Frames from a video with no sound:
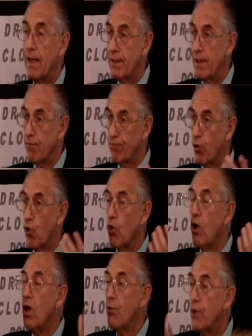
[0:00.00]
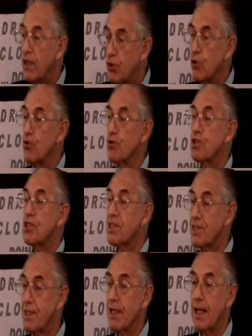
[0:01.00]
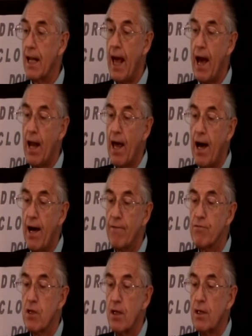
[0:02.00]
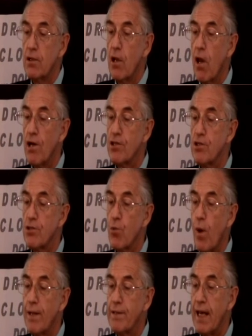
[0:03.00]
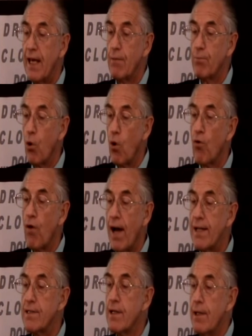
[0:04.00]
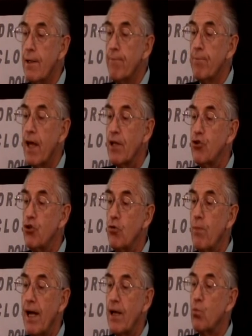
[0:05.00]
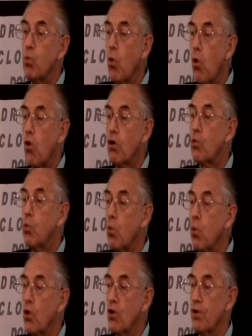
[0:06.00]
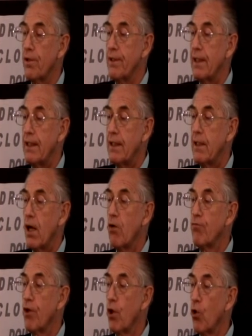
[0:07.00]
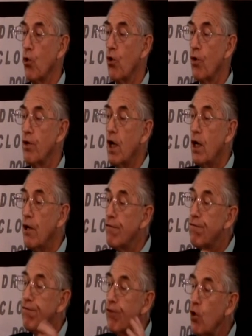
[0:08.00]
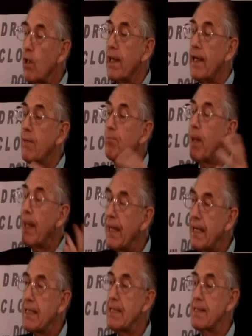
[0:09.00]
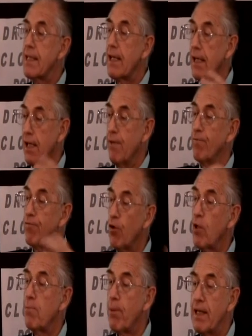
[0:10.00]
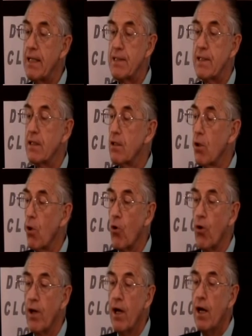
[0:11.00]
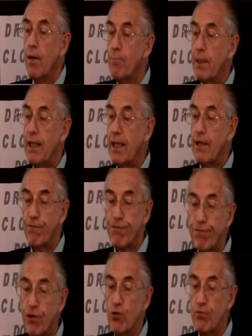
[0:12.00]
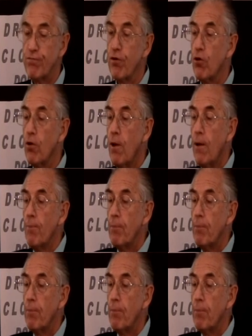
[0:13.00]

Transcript: and therefore reduce the sin in our lives. Colossians 1.10, Paul writes, that you may walk worthy of the Lord, fully pleasing Him, fully pleasing the Lord, being fruitful